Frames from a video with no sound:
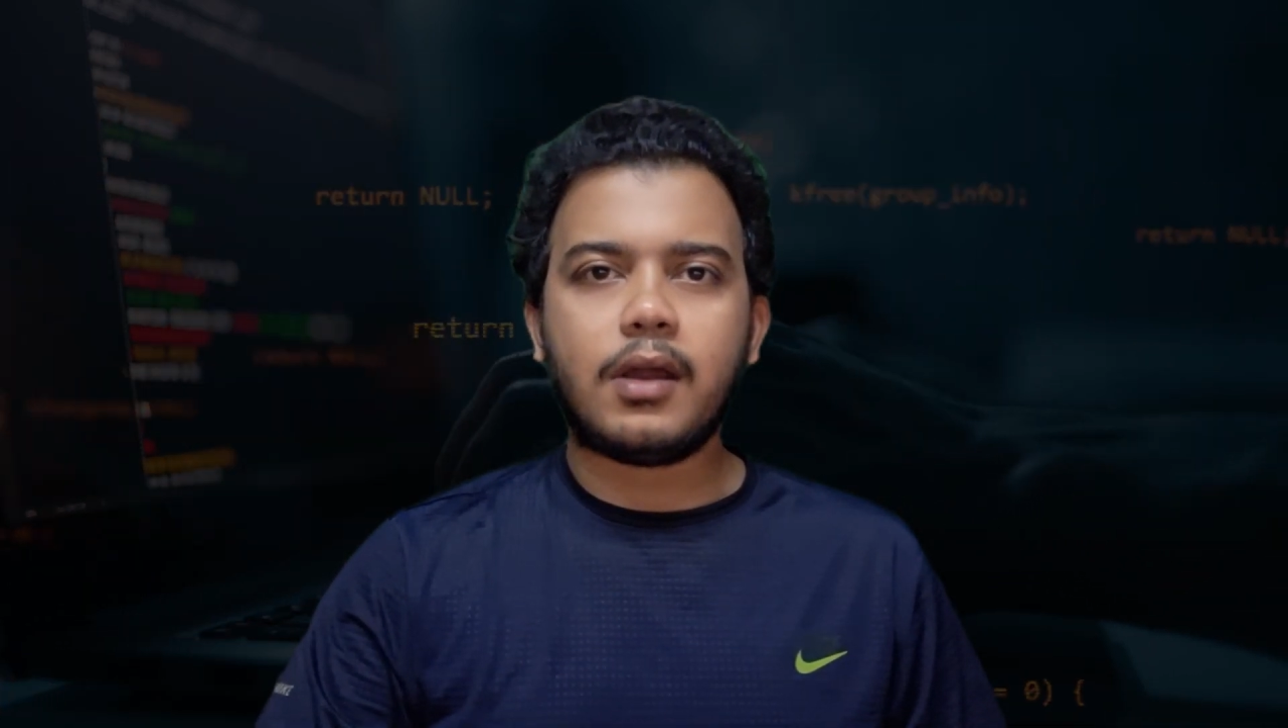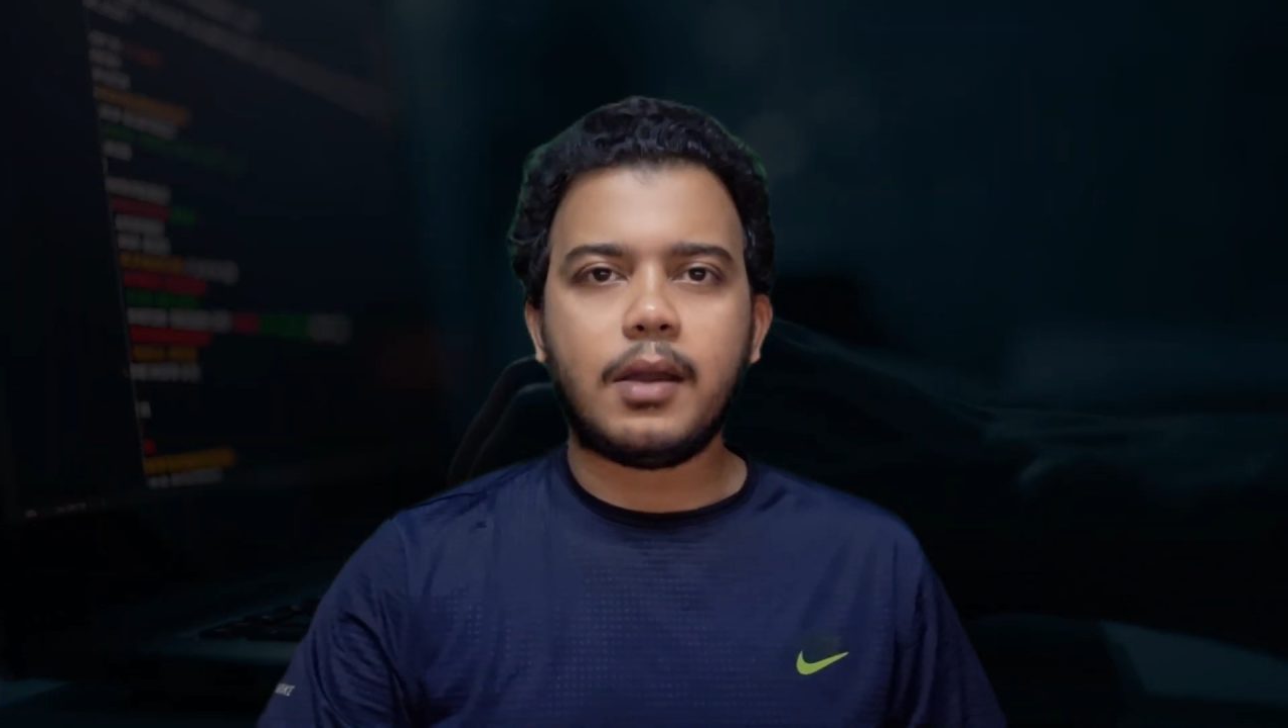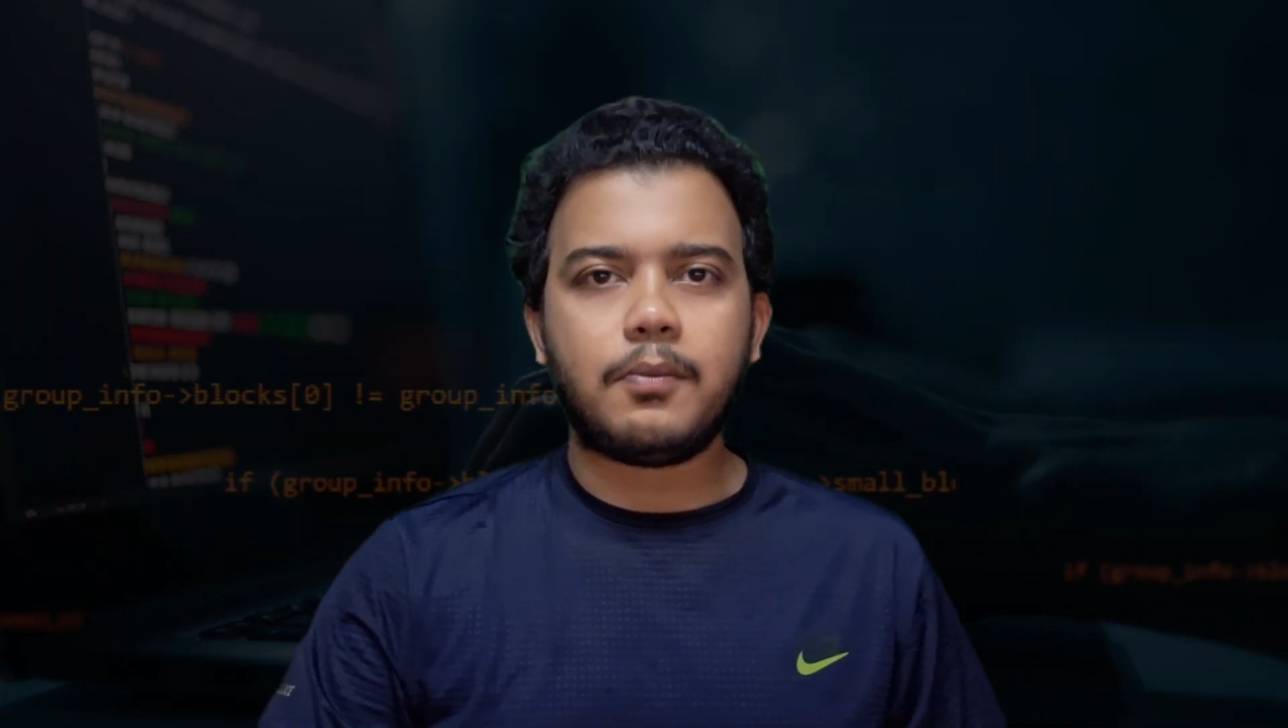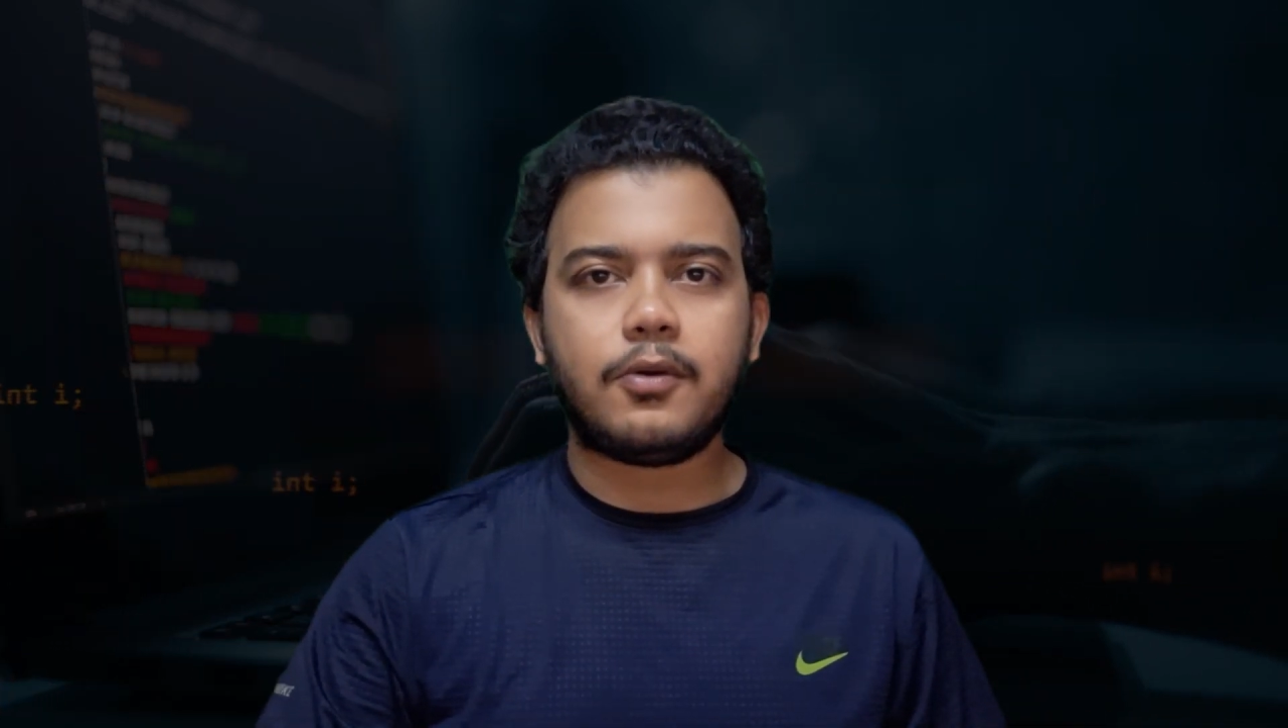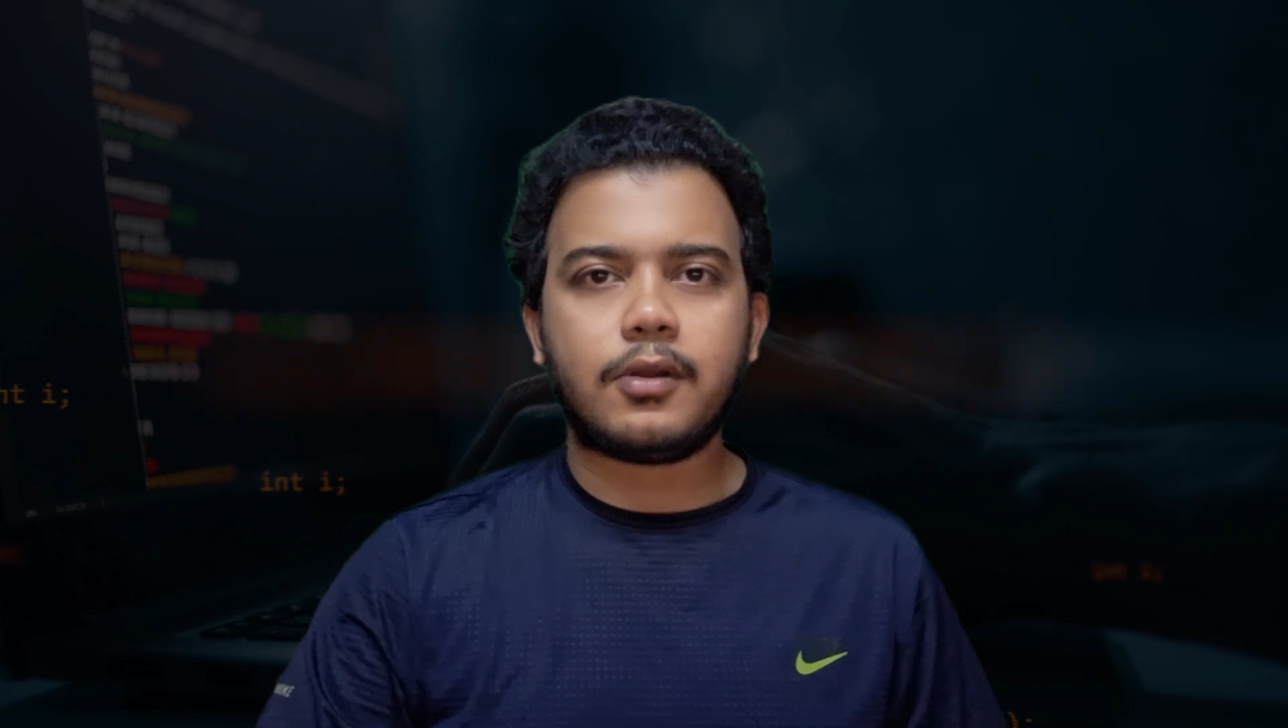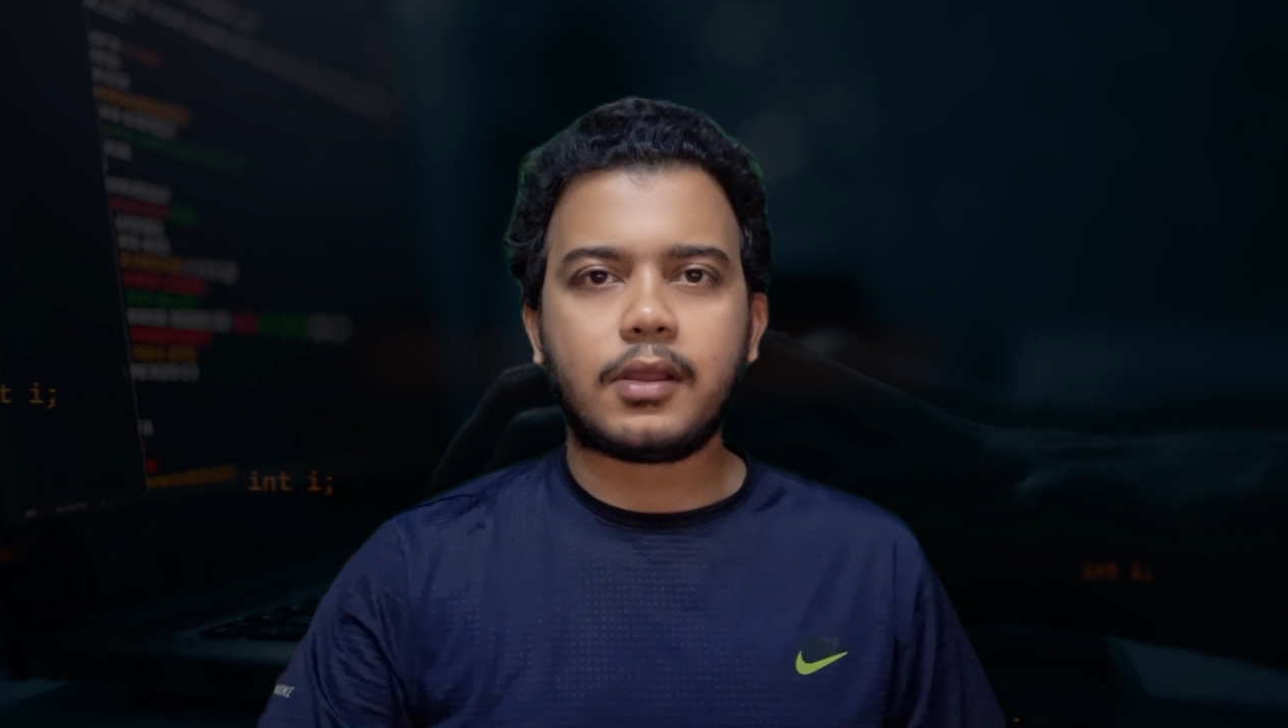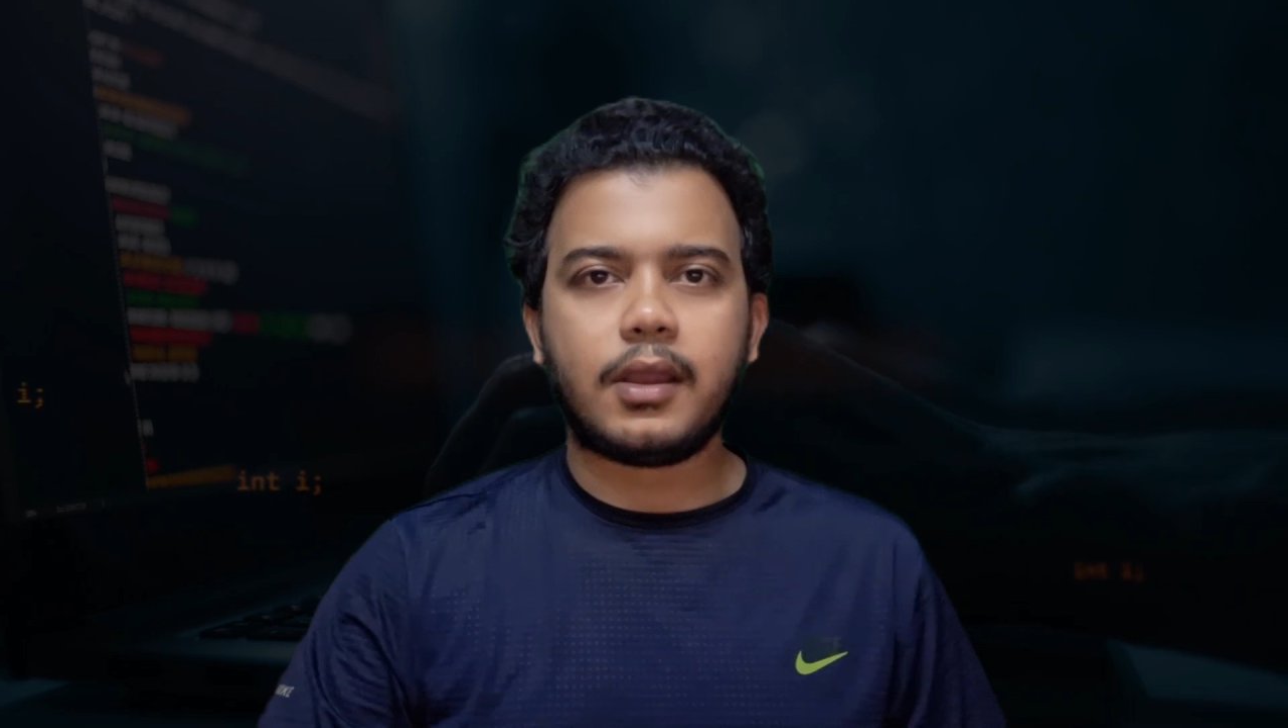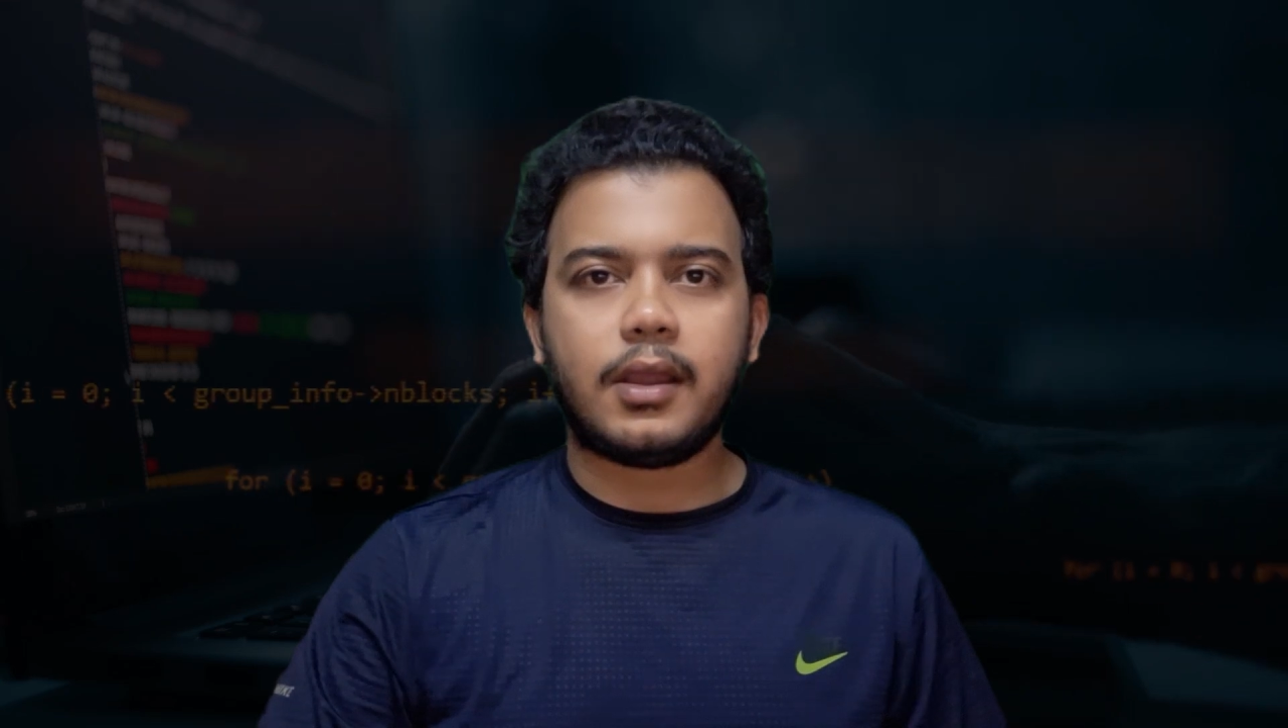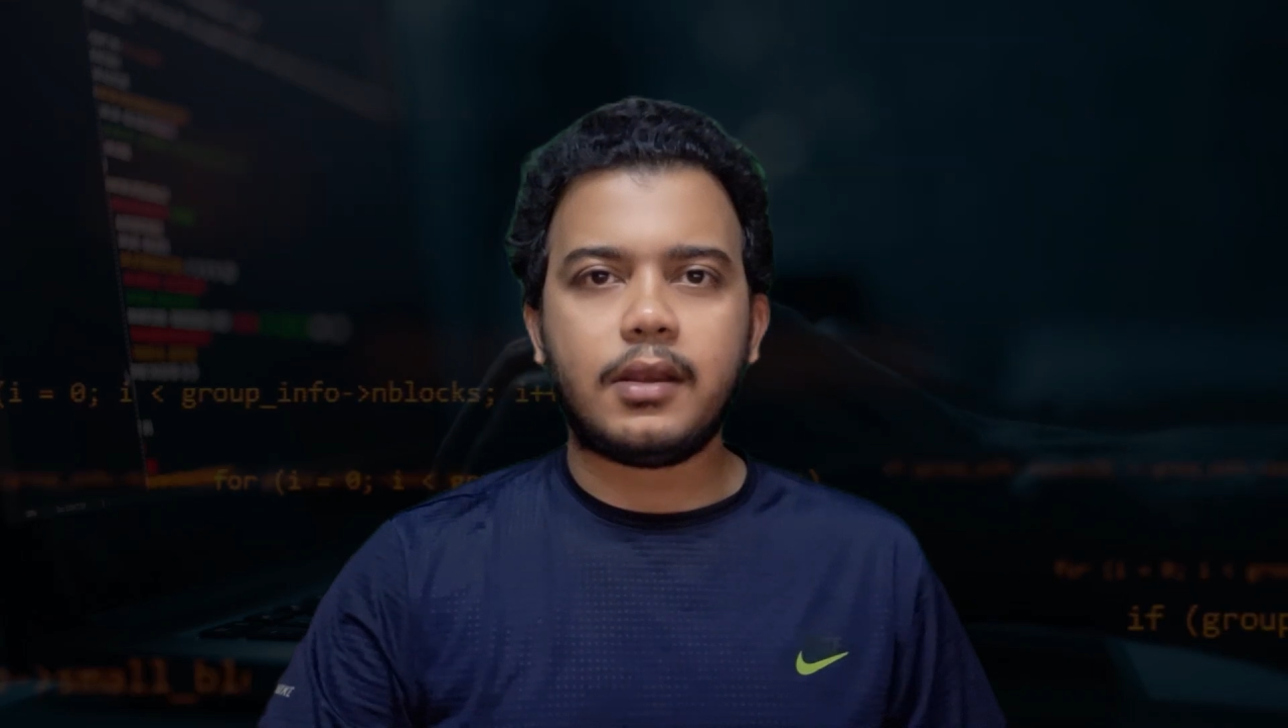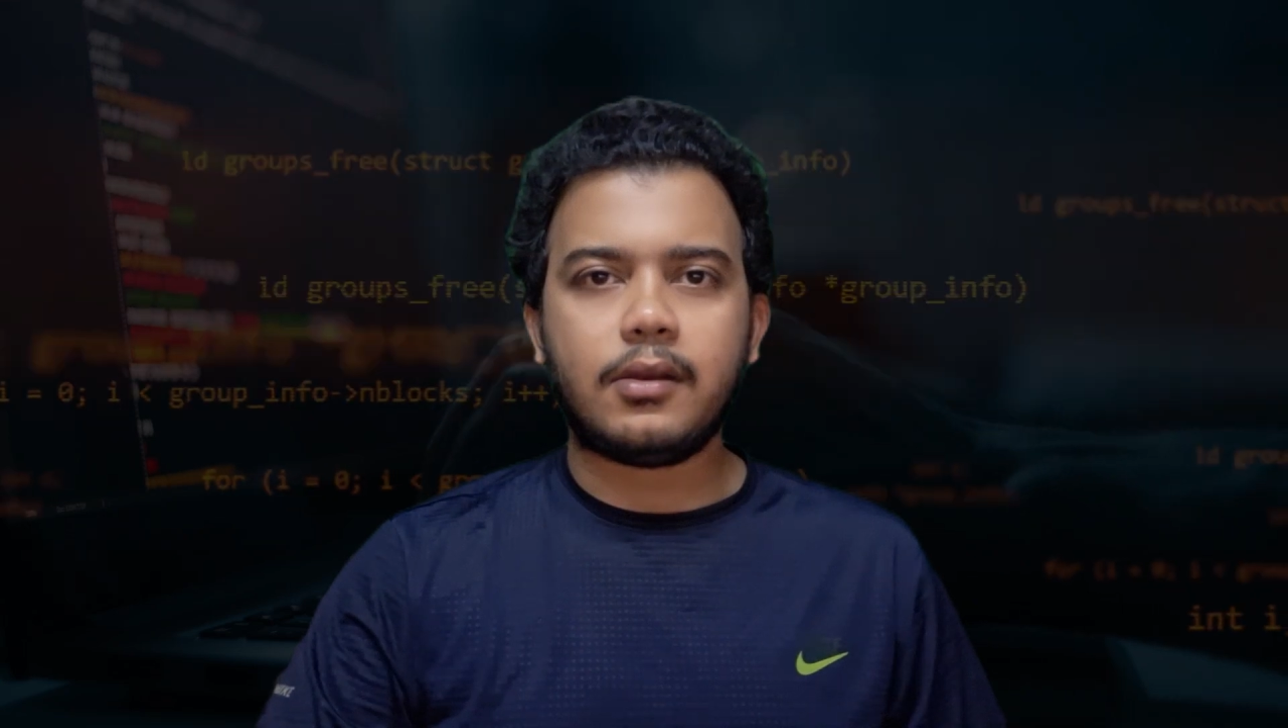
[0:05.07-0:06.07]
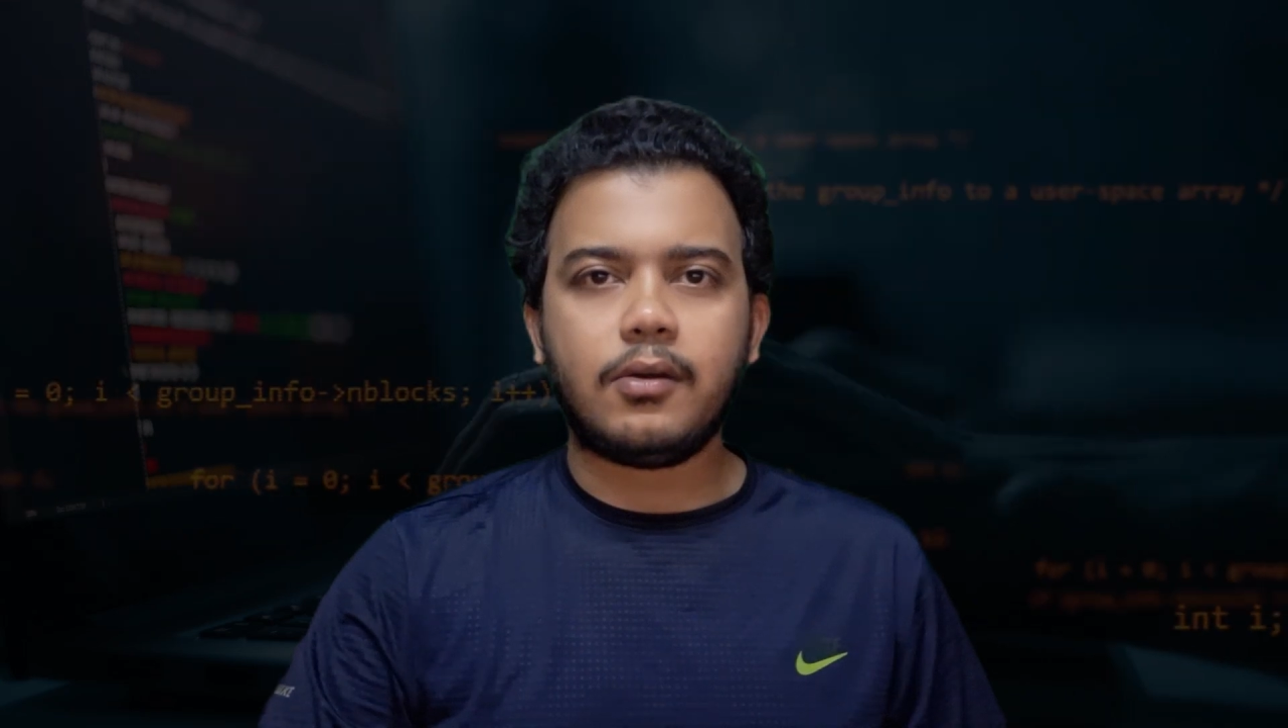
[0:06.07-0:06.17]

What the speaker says: Upwork and